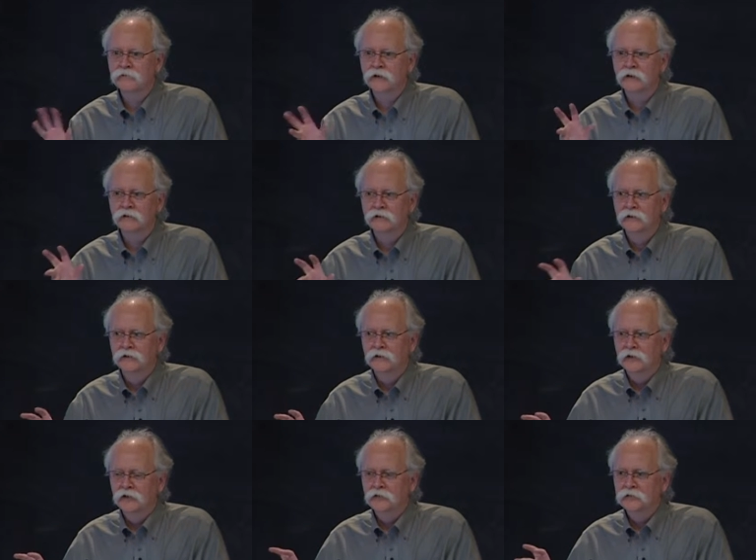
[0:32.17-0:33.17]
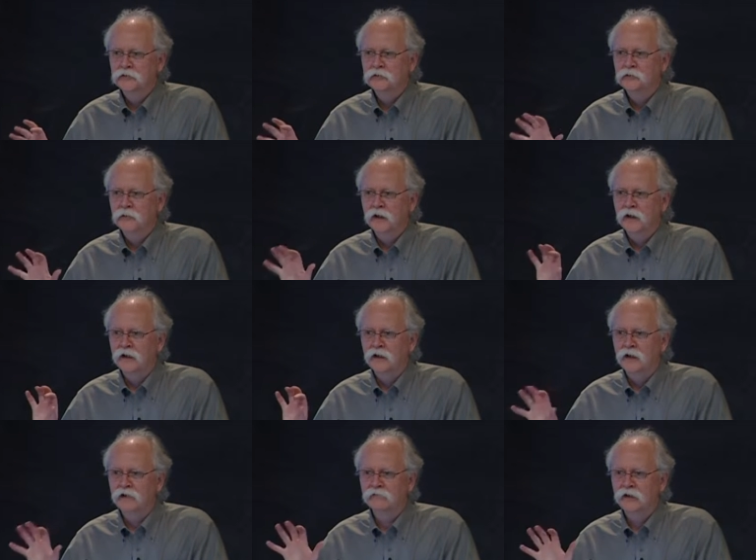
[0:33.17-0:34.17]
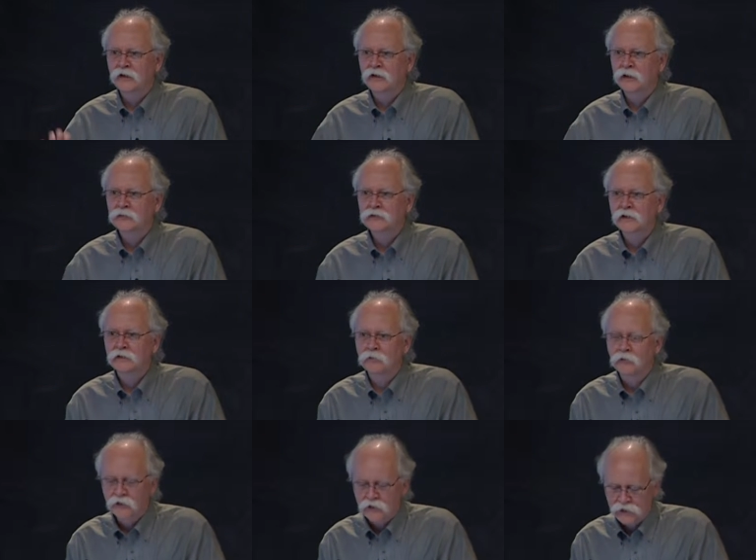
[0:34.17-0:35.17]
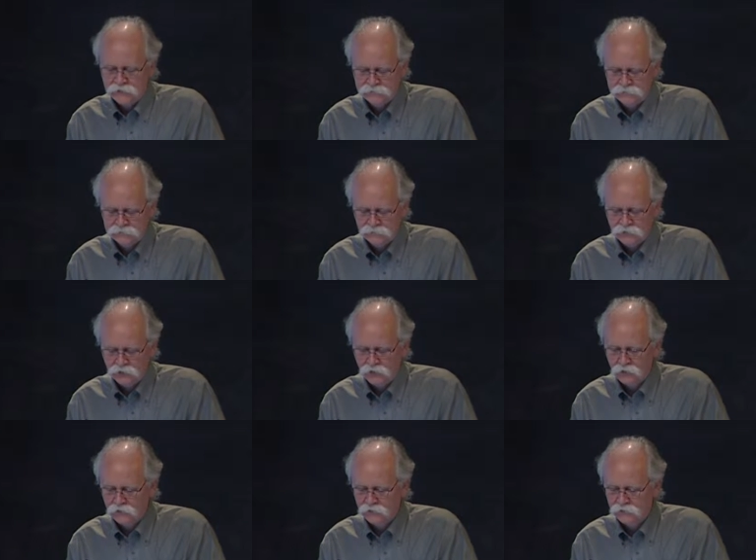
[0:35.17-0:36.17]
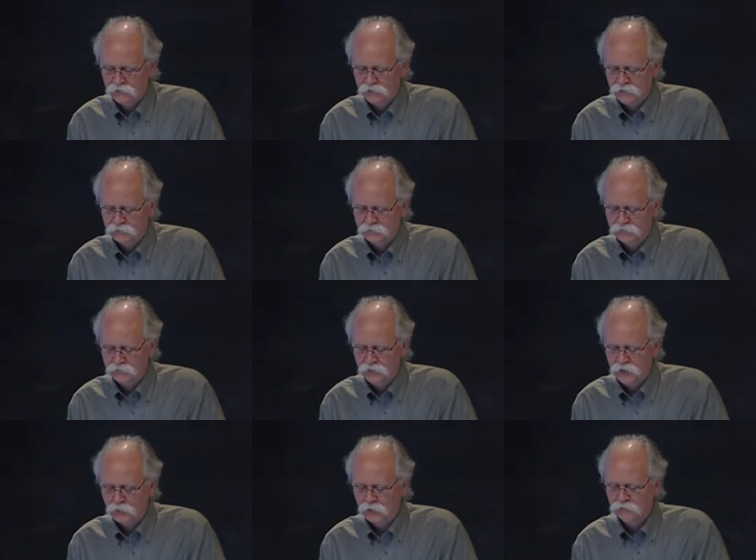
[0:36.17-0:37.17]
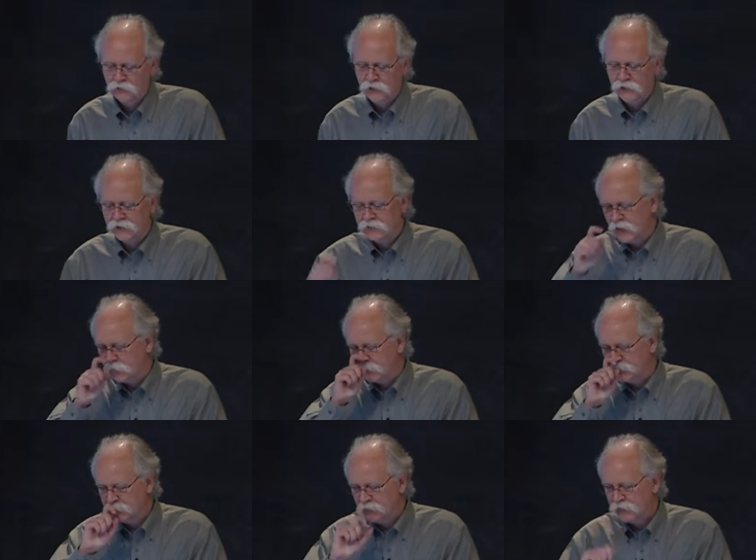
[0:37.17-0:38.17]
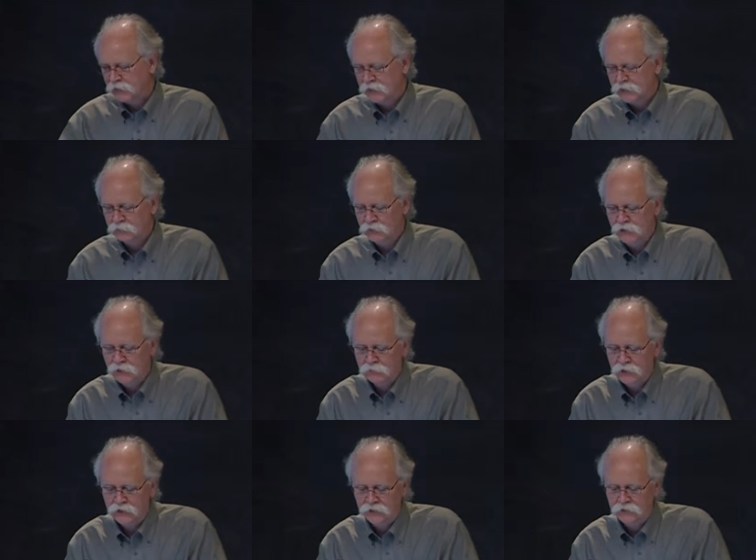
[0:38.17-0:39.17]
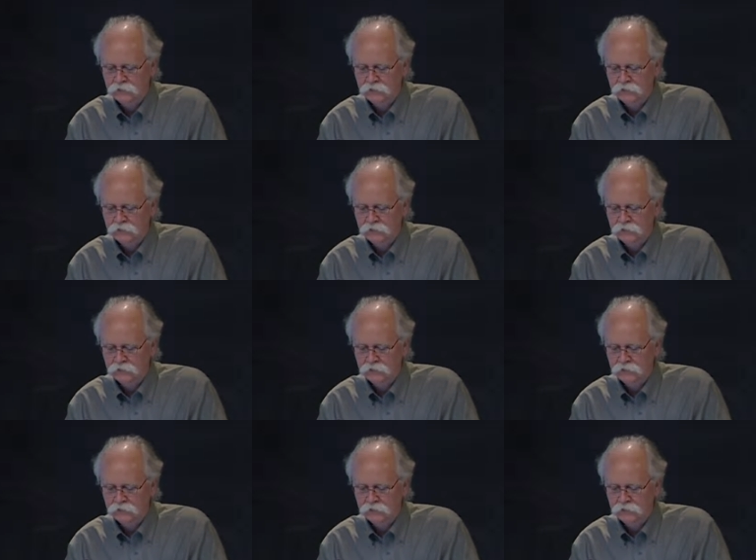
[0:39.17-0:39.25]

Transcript: uh, do a, a, very loosely organized talk on a, on a number of related topics, but I'd like to begin by,